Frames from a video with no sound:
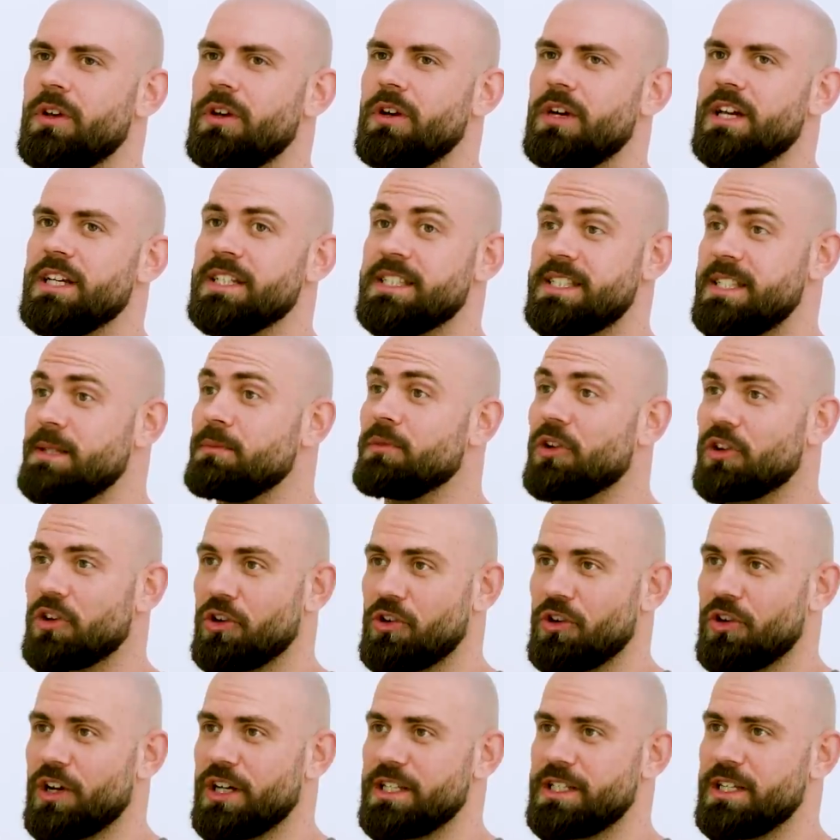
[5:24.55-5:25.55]
It seemed like a
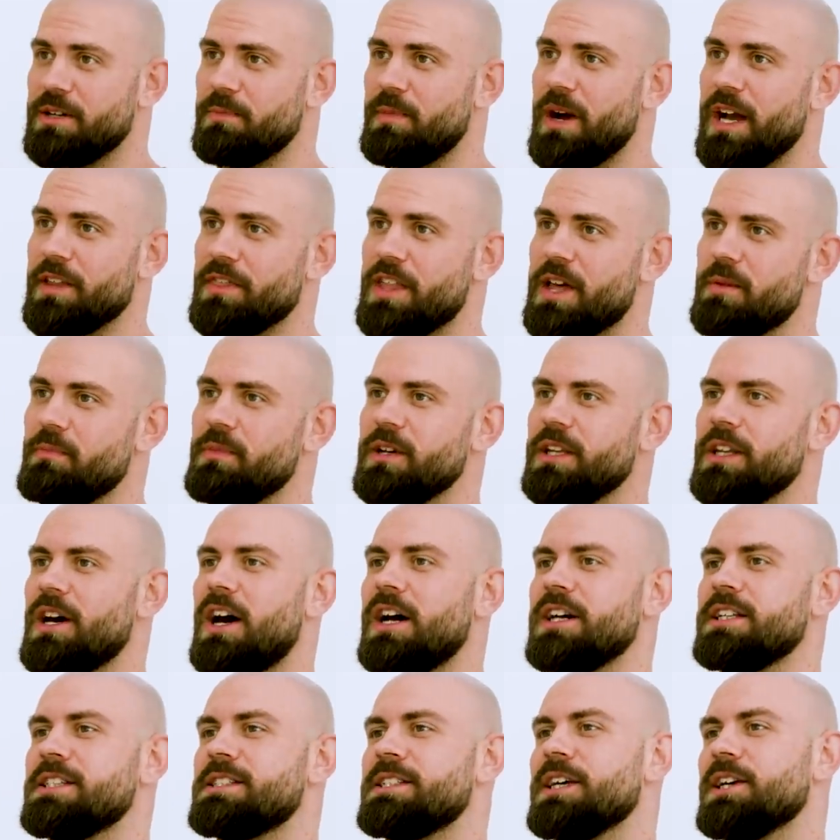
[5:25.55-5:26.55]
good idea back then, but in
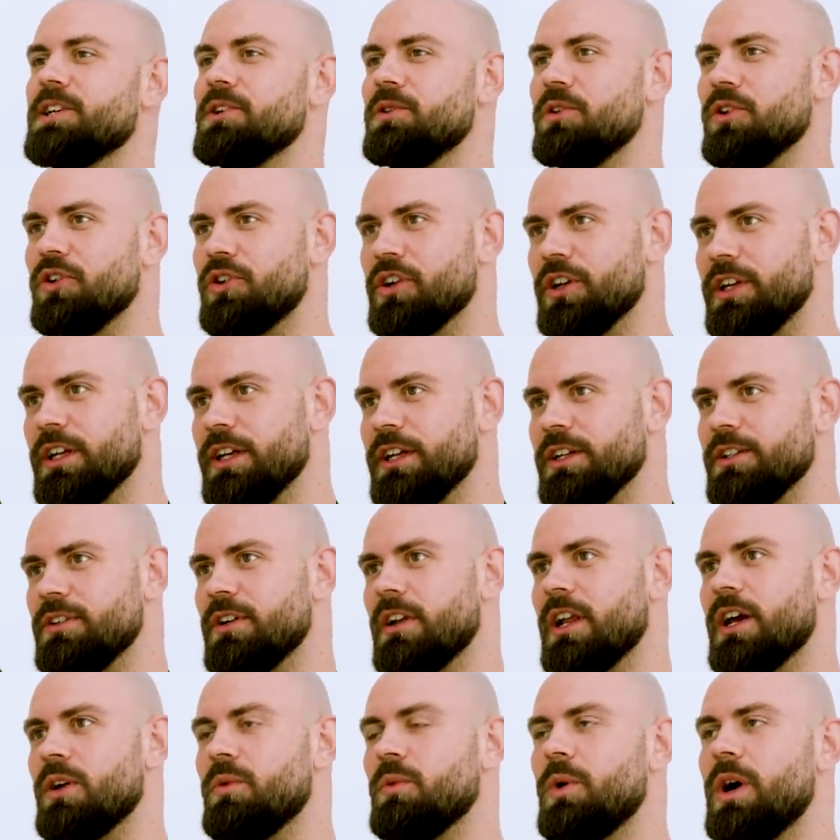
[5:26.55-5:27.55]
hindsight, you look at it and you're
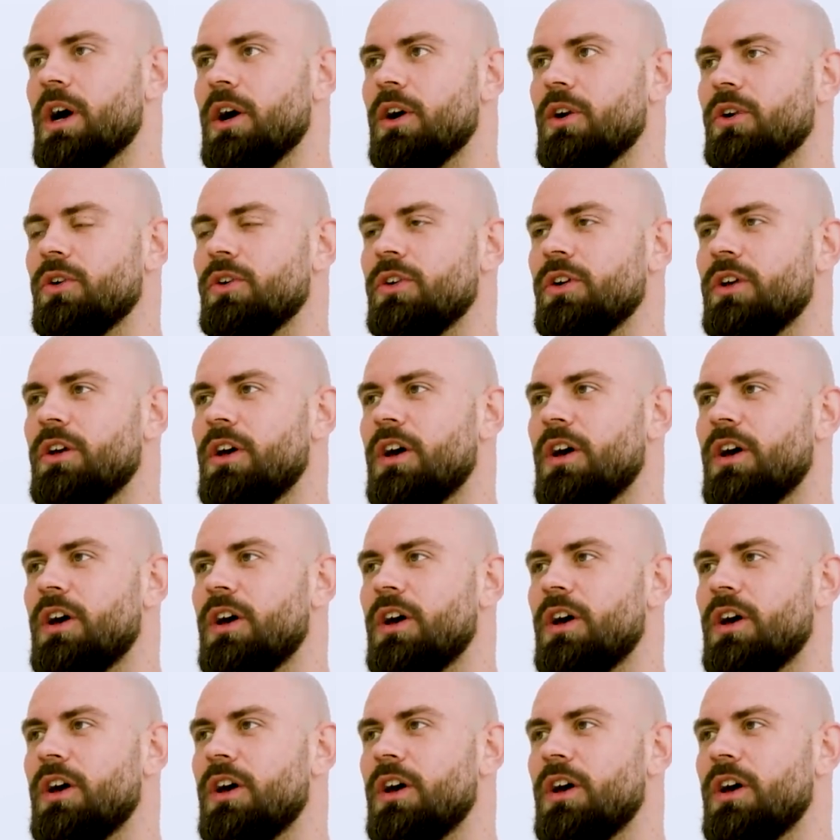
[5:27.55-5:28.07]
like, wow,